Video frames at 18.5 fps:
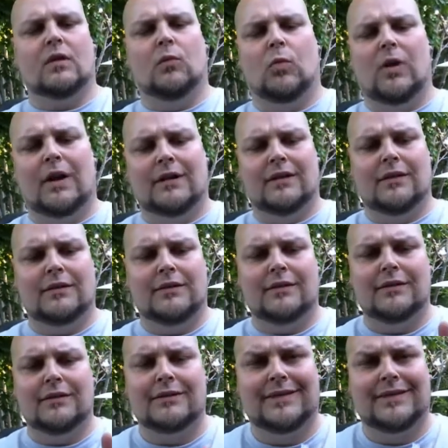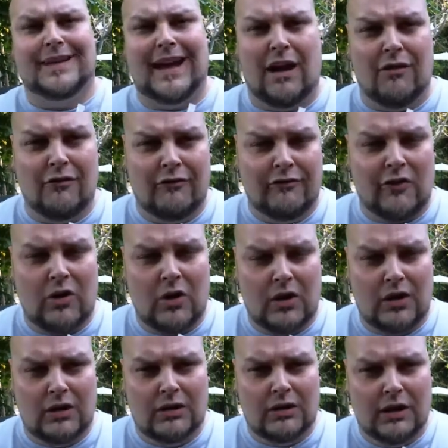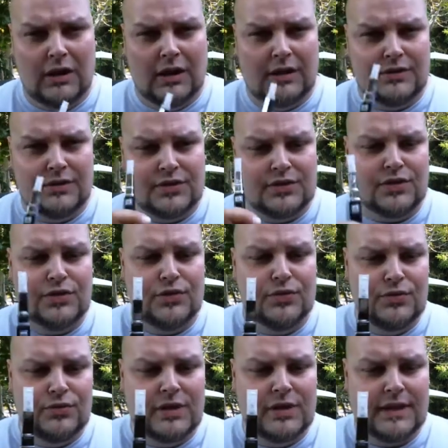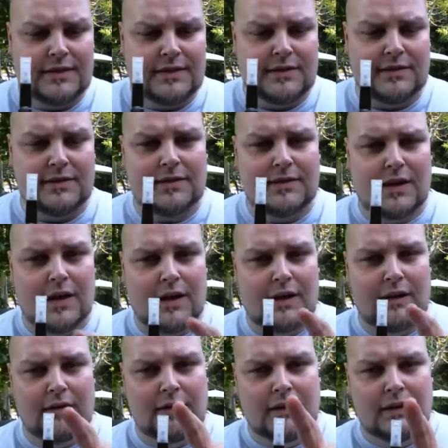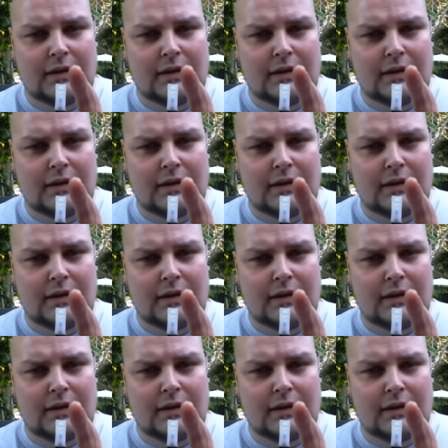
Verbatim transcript: one downfall to this uh,